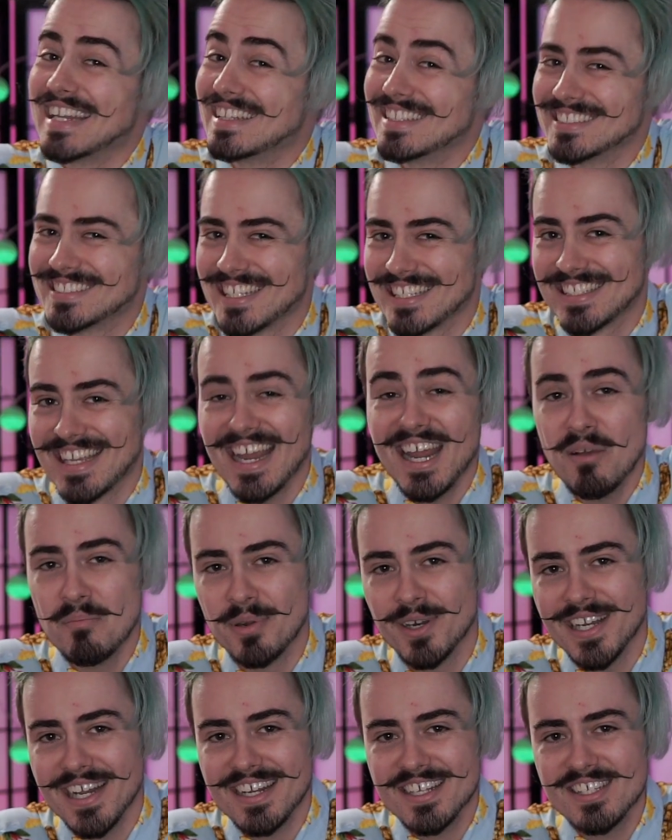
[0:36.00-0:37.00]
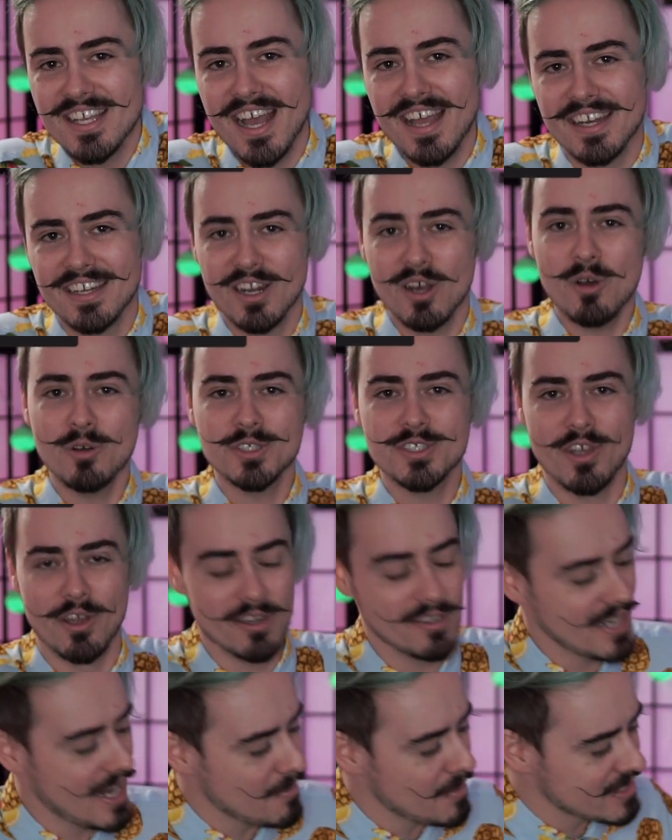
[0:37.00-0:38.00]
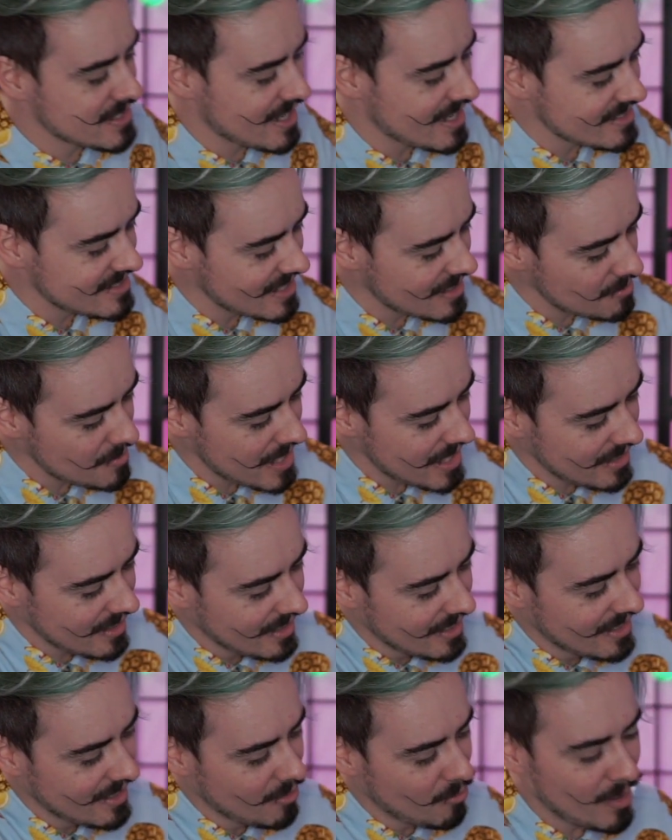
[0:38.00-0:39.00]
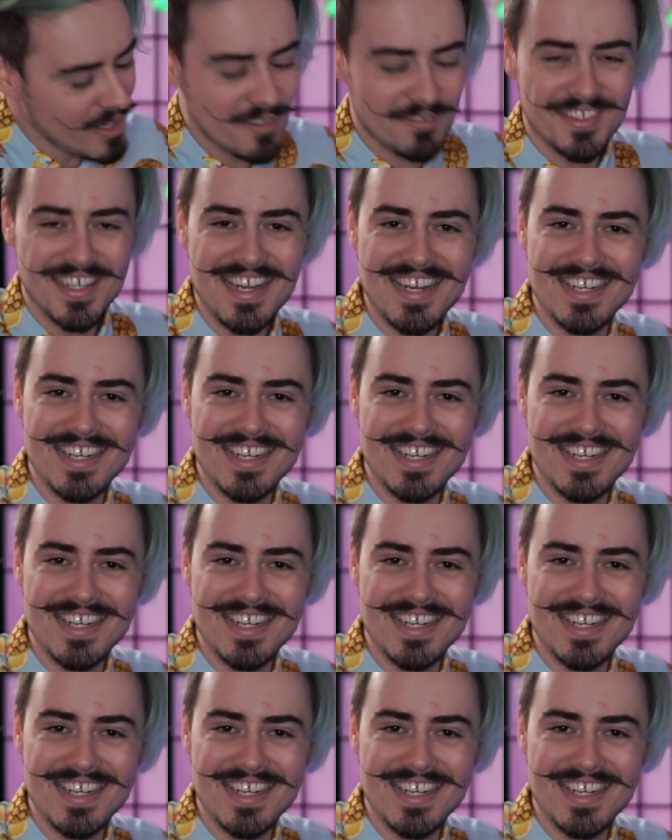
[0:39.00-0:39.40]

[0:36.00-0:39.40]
needless to say, I'm pretty excited. Also, MSI sent me one of